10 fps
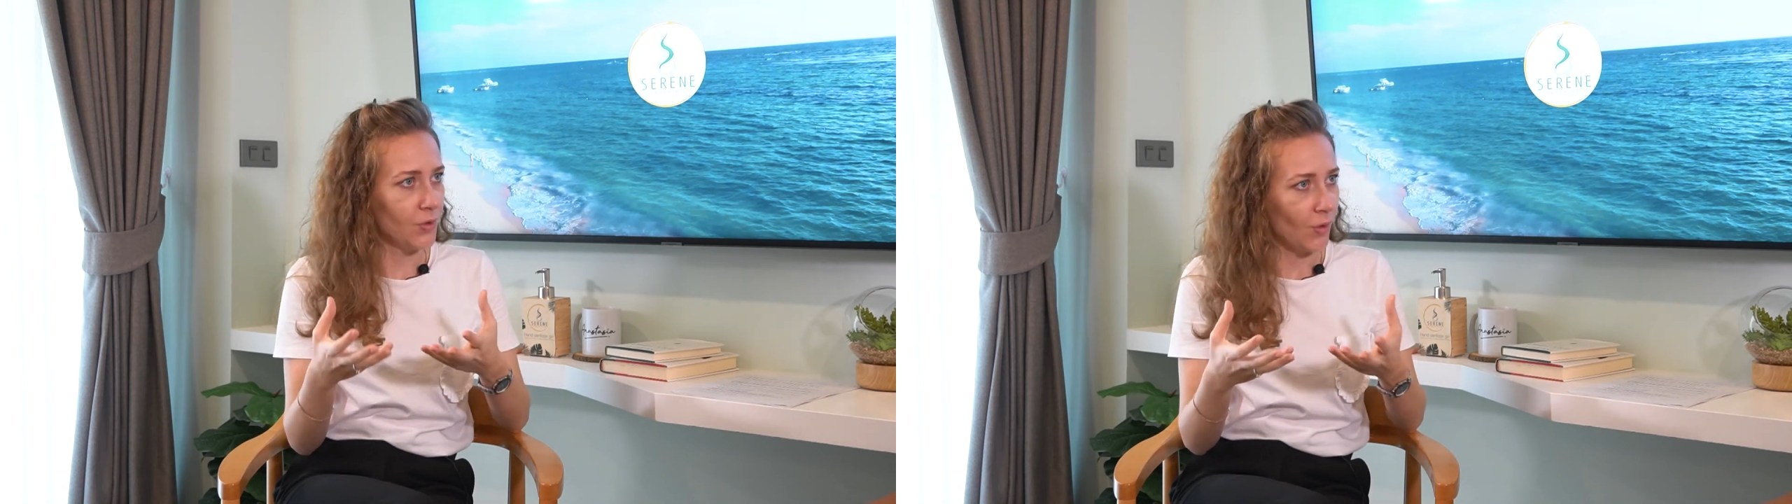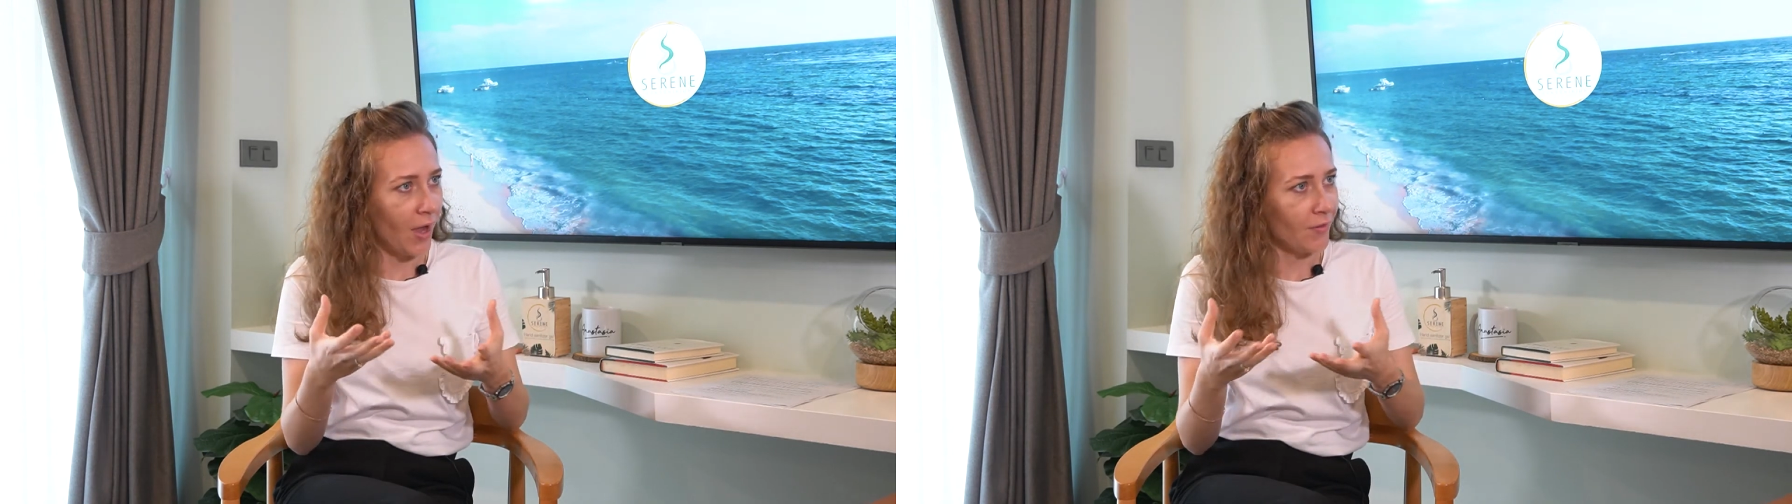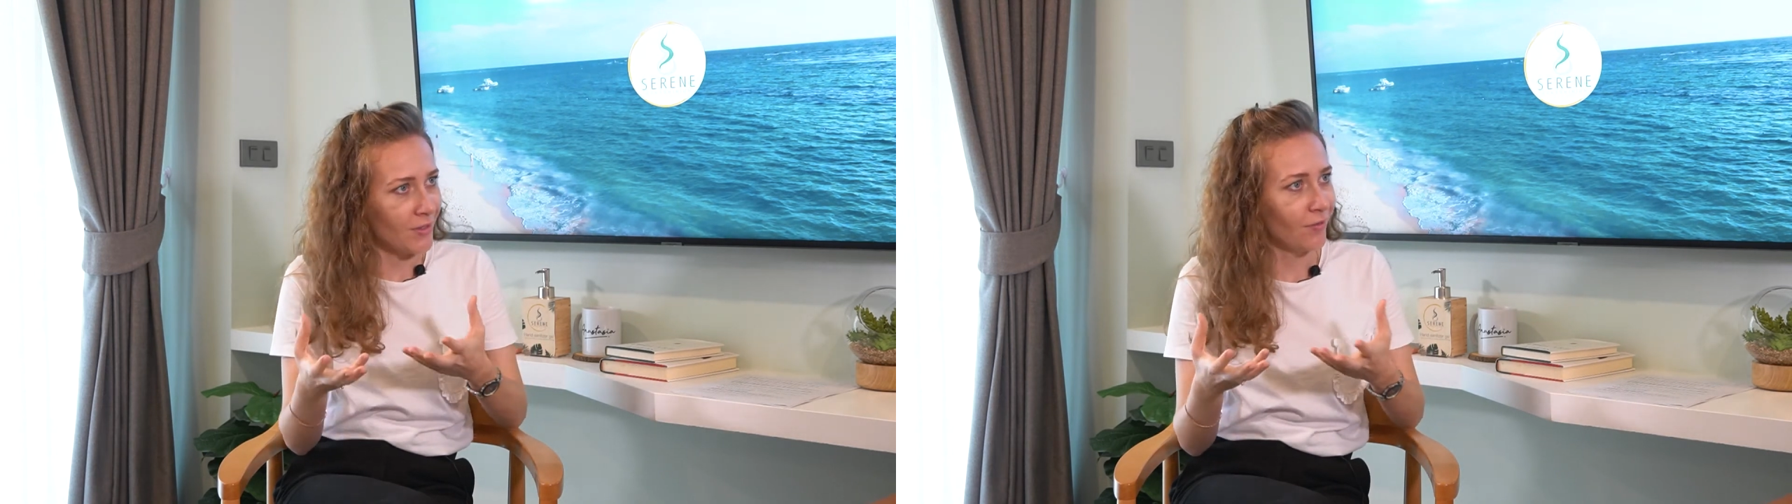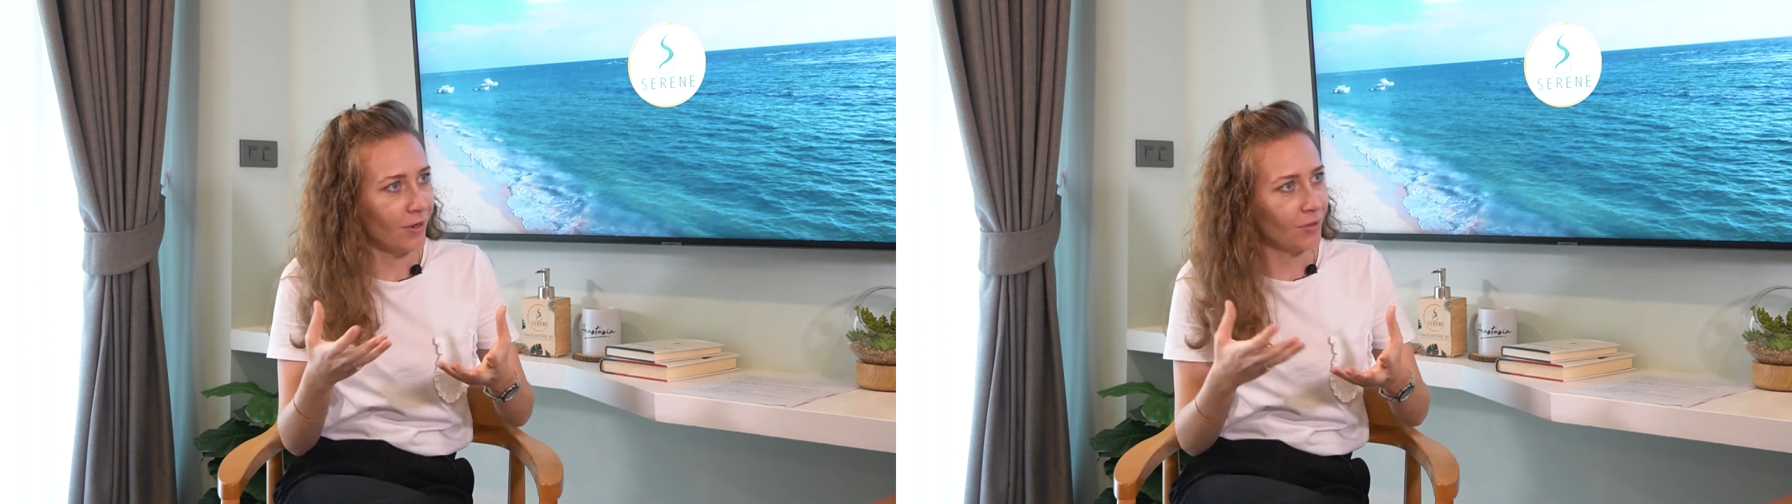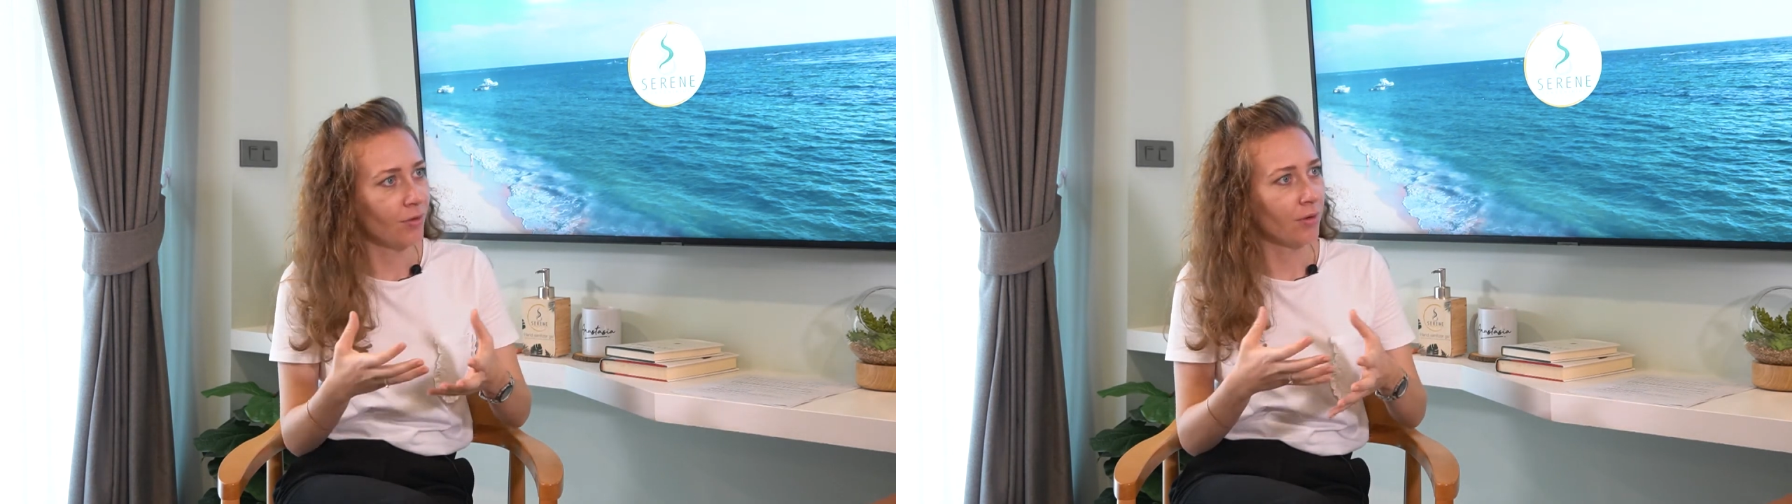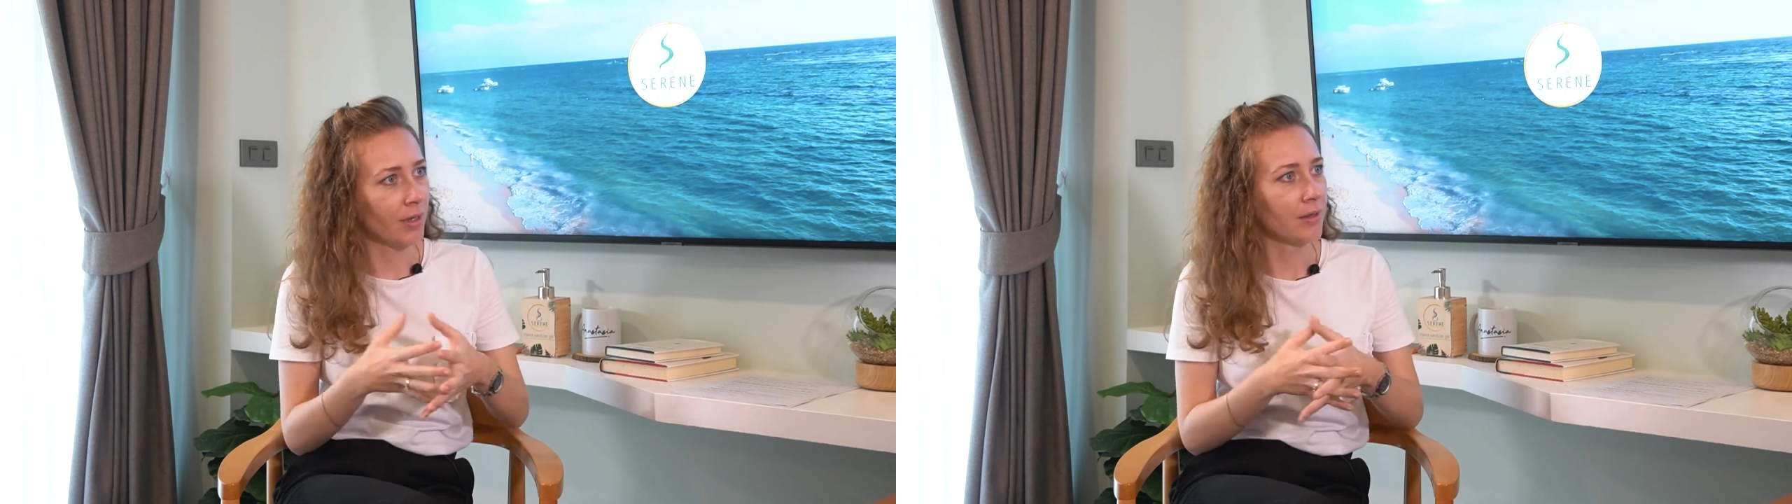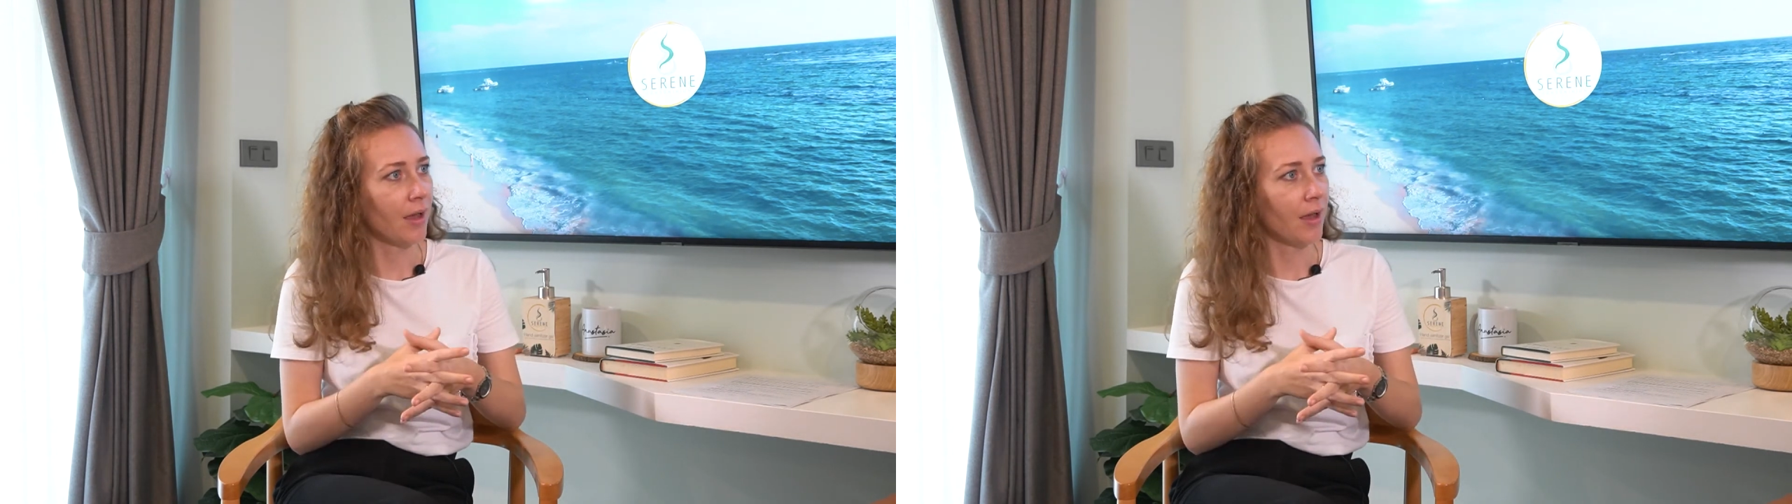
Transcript: have someone who can